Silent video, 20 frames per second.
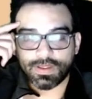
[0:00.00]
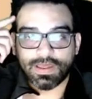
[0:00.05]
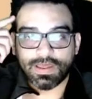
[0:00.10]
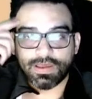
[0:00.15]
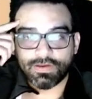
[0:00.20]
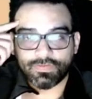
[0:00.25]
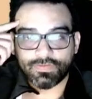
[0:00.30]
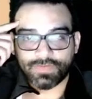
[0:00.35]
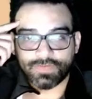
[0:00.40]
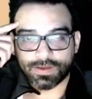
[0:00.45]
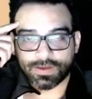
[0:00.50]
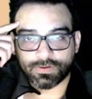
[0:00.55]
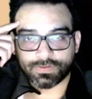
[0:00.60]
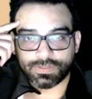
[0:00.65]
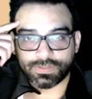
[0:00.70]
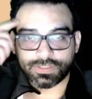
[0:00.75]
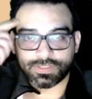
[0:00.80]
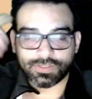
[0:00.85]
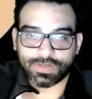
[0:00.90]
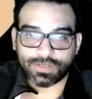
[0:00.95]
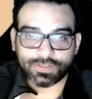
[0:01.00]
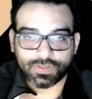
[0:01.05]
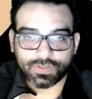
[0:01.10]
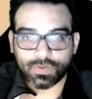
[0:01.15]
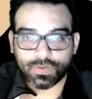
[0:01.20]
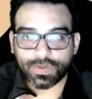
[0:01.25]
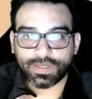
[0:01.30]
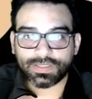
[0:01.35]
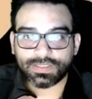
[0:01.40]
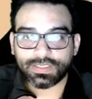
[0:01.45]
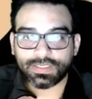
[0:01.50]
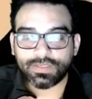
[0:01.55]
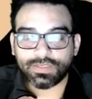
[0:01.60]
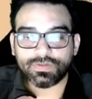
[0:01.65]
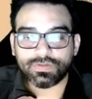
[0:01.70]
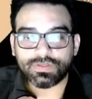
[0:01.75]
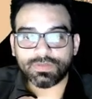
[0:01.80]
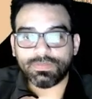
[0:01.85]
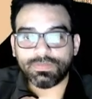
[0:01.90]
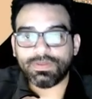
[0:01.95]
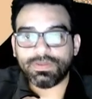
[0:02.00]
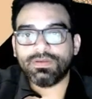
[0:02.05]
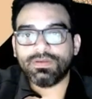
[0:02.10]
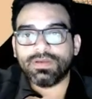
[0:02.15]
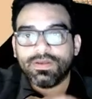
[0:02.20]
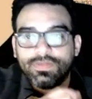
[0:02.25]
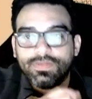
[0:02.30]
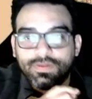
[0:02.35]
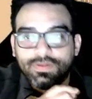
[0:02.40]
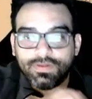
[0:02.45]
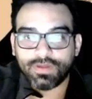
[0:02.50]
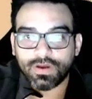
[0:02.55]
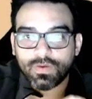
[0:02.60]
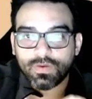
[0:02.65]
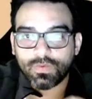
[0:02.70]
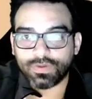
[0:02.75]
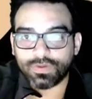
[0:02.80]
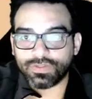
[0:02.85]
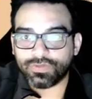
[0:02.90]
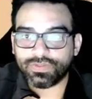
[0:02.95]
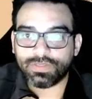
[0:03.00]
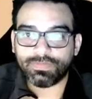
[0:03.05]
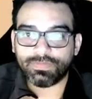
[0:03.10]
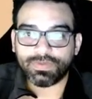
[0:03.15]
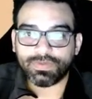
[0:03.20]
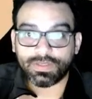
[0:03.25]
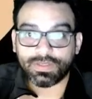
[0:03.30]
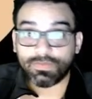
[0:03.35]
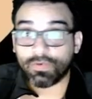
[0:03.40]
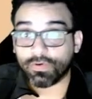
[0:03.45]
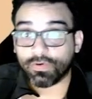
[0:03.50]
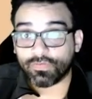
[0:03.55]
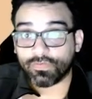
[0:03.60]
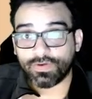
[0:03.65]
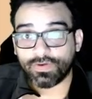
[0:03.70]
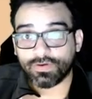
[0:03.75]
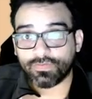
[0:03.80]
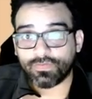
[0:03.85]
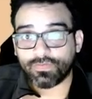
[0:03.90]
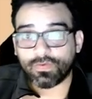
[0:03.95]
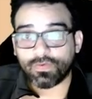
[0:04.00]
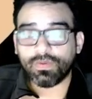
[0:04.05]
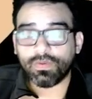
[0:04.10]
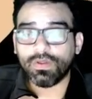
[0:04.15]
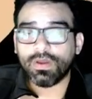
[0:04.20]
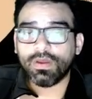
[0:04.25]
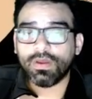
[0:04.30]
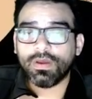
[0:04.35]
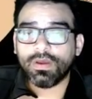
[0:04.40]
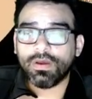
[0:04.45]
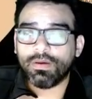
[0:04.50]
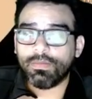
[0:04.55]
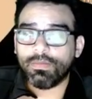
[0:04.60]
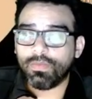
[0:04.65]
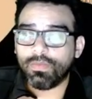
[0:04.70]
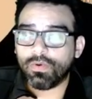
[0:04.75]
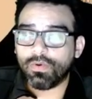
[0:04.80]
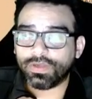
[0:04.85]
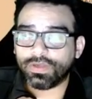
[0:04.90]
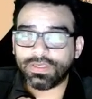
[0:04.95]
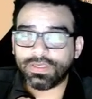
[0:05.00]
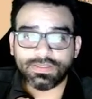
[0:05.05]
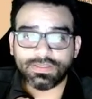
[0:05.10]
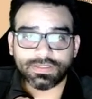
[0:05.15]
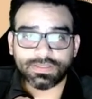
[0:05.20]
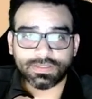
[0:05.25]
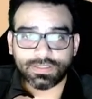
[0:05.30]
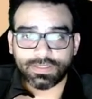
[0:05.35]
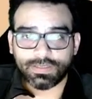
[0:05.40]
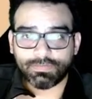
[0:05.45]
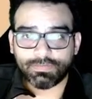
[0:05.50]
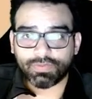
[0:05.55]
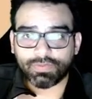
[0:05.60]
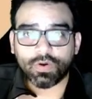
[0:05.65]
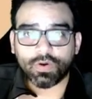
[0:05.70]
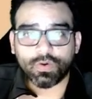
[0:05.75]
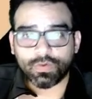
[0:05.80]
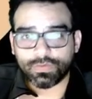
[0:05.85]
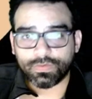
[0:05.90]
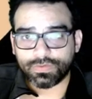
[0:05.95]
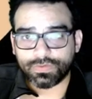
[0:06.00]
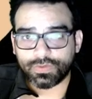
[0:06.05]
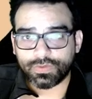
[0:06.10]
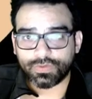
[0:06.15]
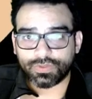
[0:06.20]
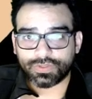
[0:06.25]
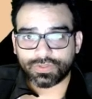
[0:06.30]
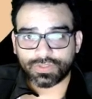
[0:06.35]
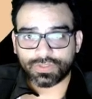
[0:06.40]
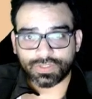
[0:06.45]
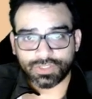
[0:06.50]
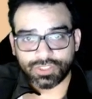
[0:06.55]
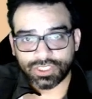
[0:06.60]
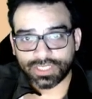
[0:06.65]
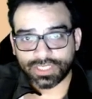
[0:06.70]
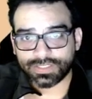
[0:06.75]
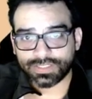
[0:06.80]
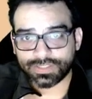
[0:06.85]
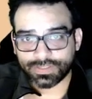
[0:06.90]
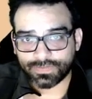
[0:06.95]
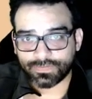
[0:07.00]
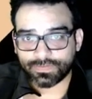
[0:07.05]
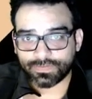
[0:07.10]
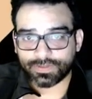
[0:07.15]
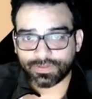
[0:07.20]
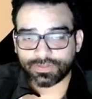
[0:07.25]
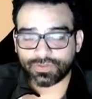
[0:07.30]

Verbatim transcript: faculties are not as quick as they used to be, and the young ones are typically more fearful, more easily prone to suggestion, right?